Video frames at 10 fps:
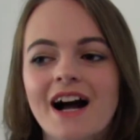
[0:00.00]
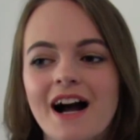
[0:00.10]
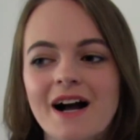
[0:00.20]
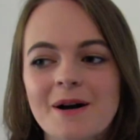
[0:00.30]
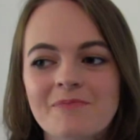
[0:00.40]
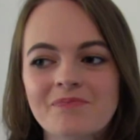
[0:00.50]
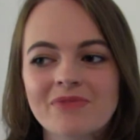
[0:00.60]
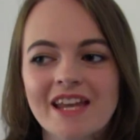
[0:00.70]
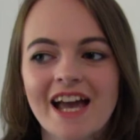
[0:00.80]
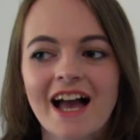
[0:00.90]

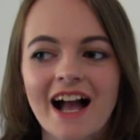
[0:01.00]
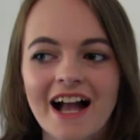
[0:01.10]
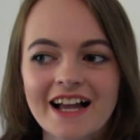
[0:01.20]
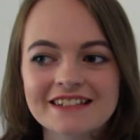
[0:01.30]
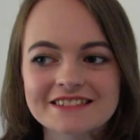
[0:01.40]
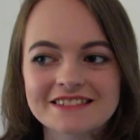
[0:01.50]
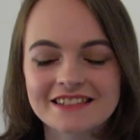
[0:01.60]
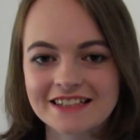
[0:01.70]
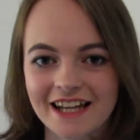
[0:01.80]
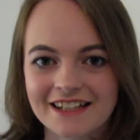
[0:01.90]

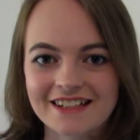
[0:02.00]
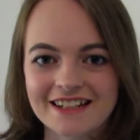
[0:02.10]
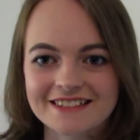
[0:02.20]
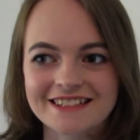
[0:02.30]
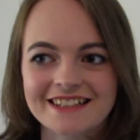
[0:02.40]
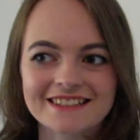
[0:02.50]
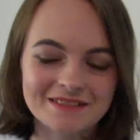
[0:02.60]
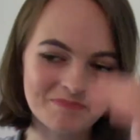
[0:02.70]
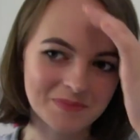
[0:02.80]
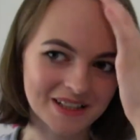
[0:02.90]
And yeah, it kind of sucks,
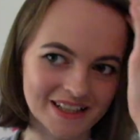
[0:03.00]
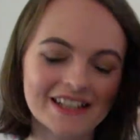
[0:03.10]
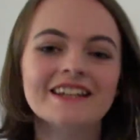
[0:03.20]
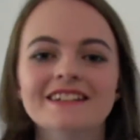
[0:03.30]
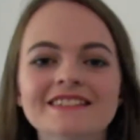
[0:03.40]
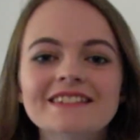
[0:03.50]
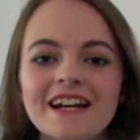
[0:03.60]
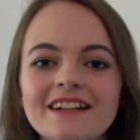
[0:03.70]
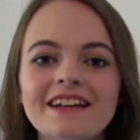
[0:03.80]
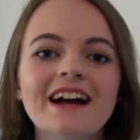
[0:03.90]
but it is
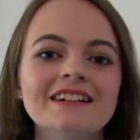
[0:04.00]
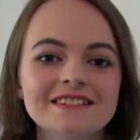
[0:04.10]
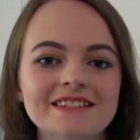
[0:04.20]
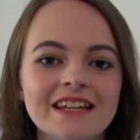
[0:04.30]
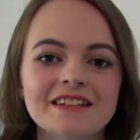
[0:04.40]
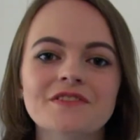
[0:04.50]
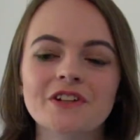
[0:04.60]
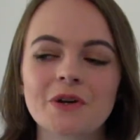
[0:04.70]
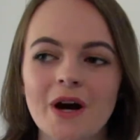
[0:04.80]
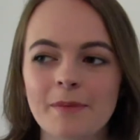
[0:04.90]
Saturday. I need to get this
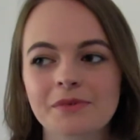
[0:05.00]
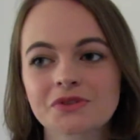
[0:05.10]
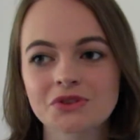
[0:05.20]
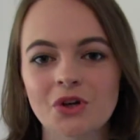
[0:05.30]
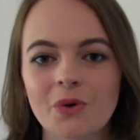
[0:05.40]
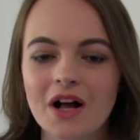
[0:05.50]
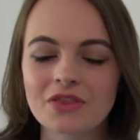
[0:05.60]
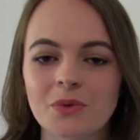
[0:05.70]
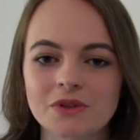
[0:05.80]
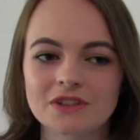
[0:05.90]
video up, so I
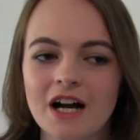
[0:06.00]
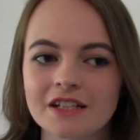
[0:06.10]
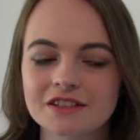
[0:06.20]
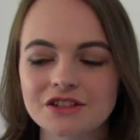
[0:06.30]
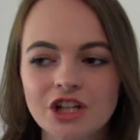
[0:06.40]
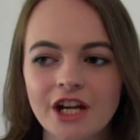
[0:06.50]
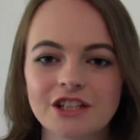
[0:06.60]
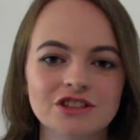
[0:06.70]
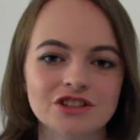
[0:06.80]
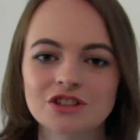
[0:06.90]
thought I'd
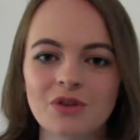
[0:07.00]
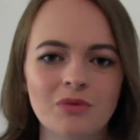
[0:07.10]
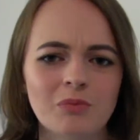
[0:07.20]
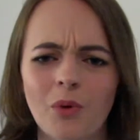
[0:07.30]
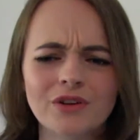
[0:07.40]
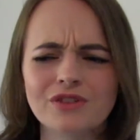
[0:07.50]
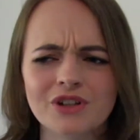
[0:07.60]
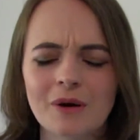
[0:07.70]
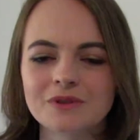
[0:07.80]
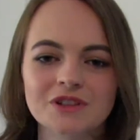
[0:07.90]
change what
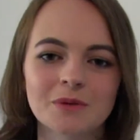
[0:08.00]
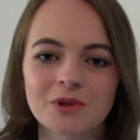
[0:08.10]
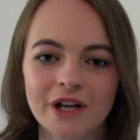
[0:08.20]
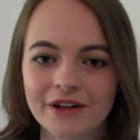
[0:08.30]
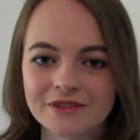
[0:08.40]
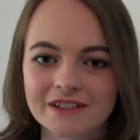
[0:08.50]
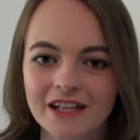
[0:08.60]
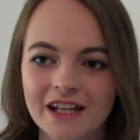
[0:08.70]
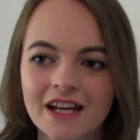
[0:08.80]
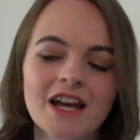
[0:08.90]
video I was going to put out
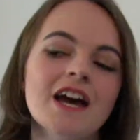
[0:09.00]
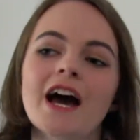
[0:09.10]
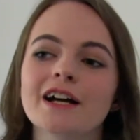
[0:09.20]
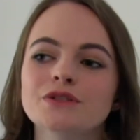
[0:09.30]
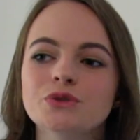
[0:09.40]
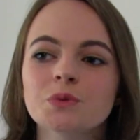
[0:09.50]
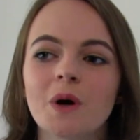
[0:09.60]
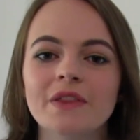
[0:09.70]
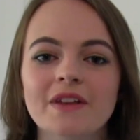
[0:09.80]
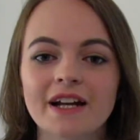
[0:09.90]
today and do
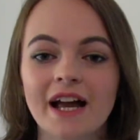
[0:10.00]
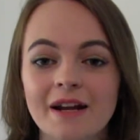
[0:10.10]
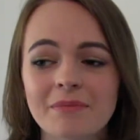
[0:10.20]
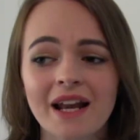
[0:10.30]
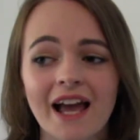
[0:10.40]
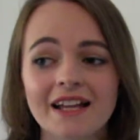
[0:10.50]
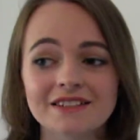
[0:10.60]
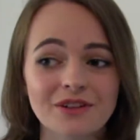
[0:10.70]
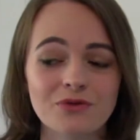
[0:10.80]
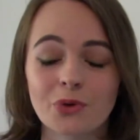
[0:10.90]
one that I had
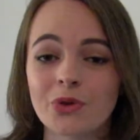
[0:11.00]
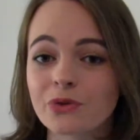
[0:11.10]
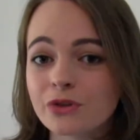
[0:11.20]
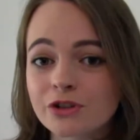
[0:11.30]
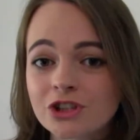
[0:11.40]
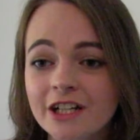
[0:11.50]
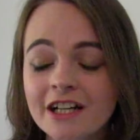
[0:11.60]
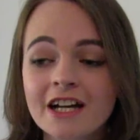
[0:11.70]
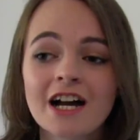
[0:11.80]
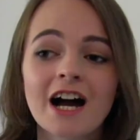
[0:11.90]
planned for in the future.